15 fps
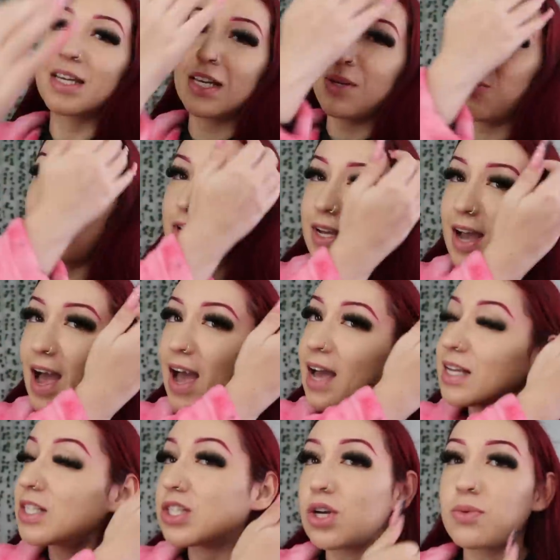good morning
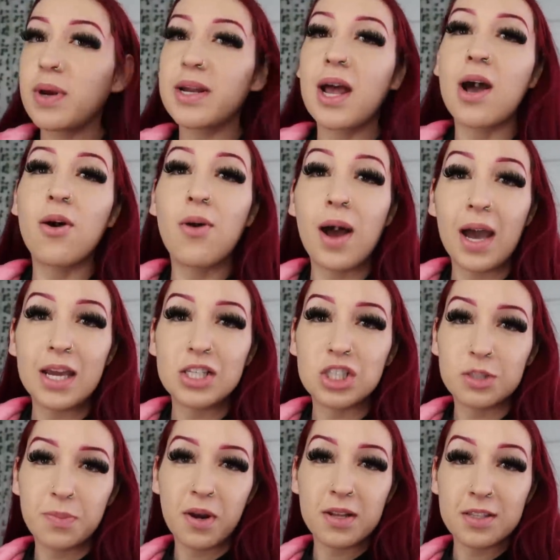guys so right now i
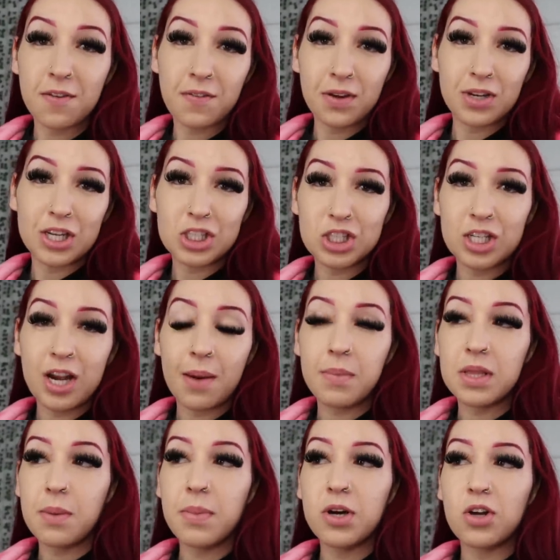just put on some foundation i'm
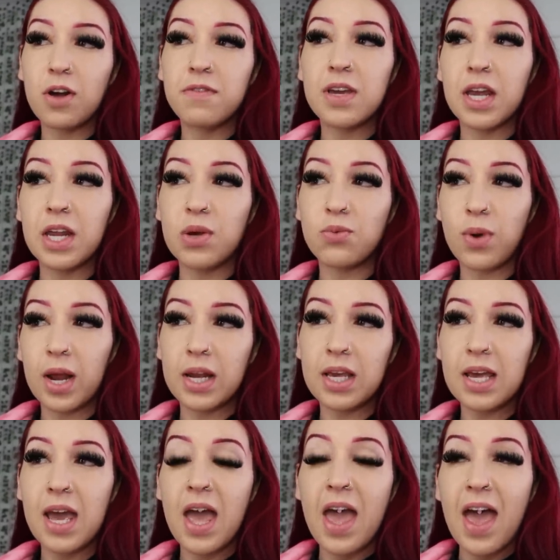in the middle of getting
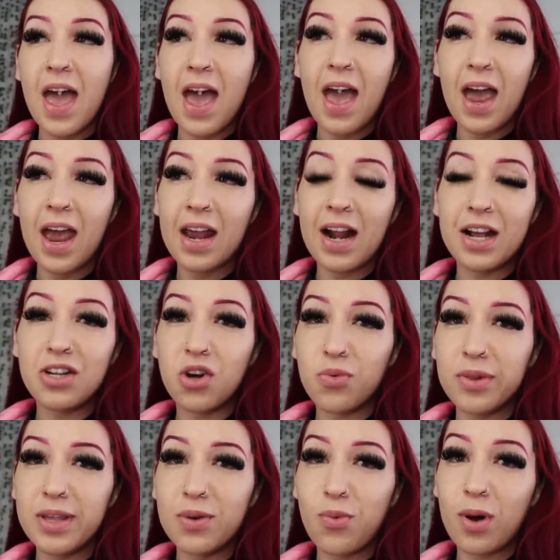ready and I don't
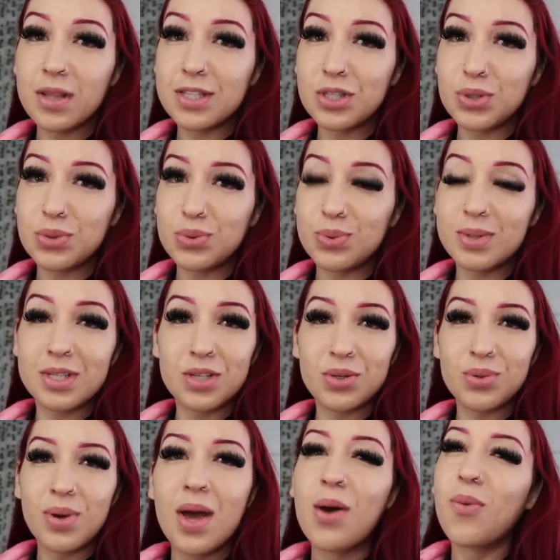really want to
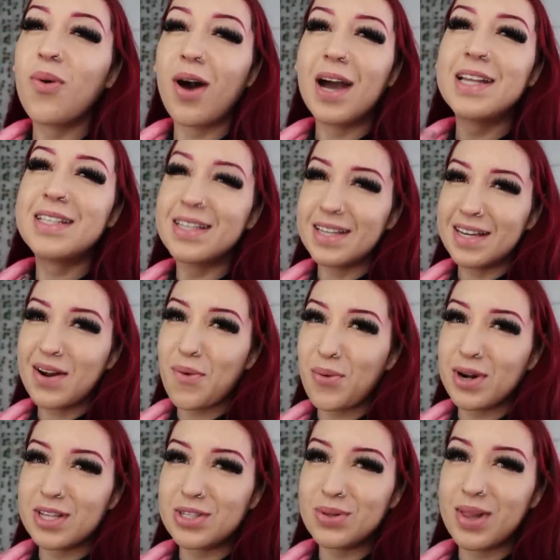do well I did
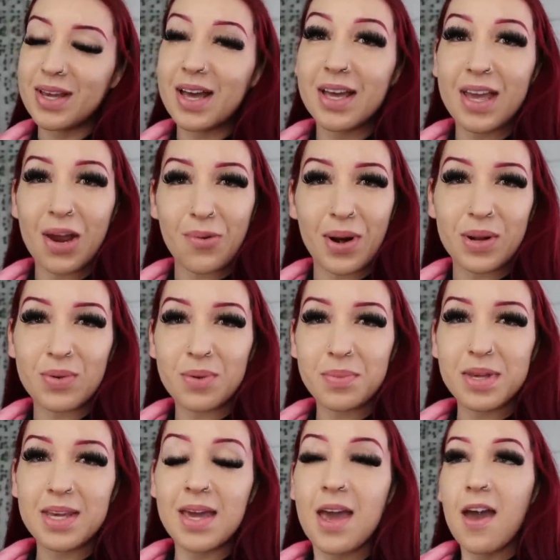want to do like a get ready with
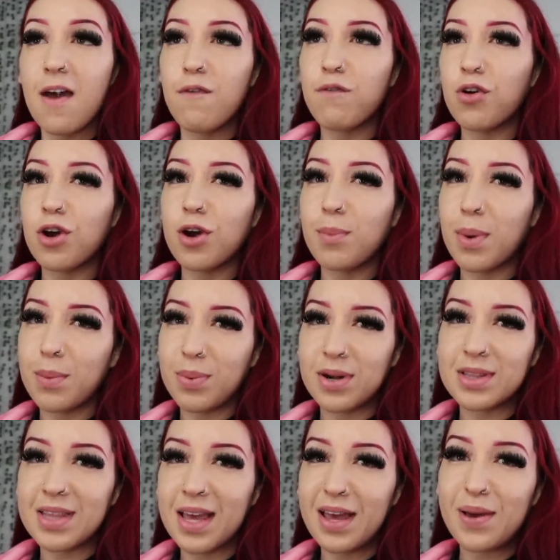me for my
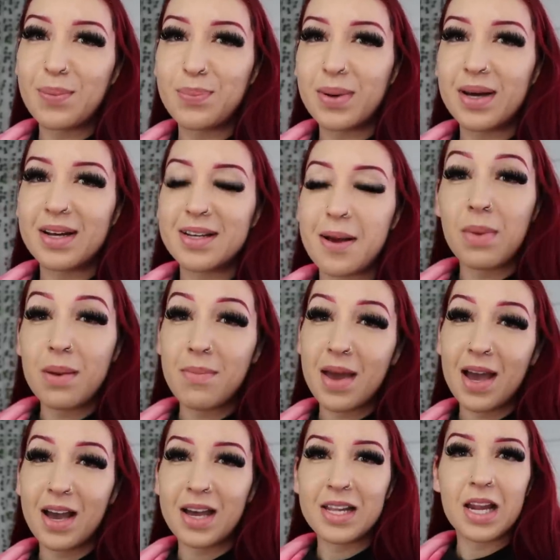birthday but my
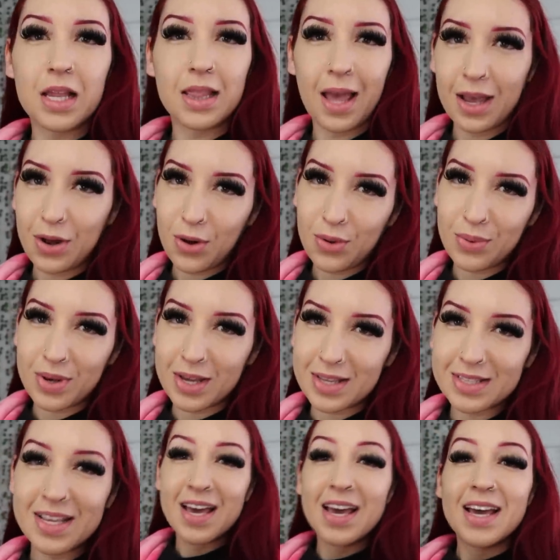man like
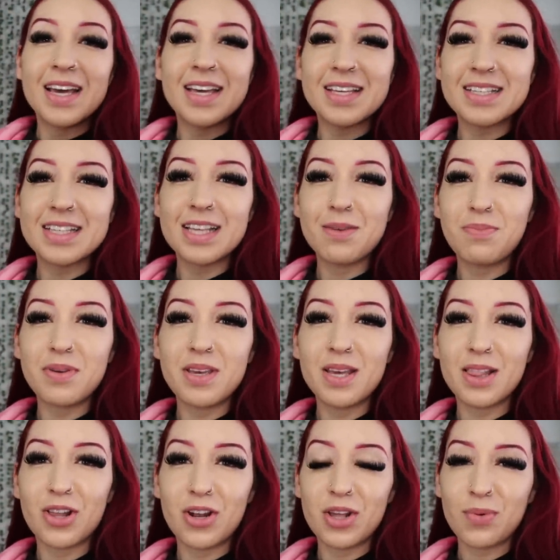always is
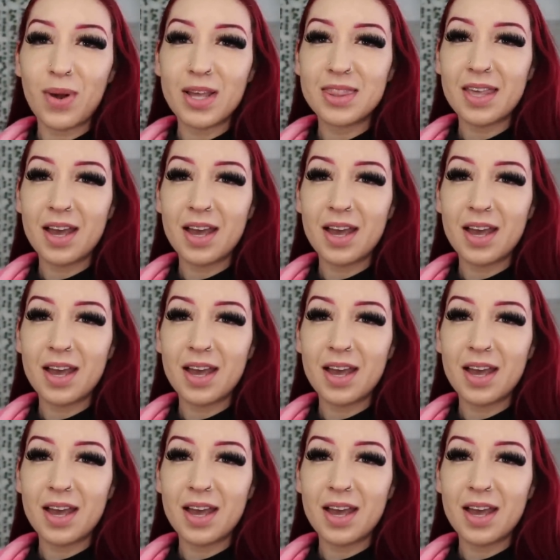sleeping literally right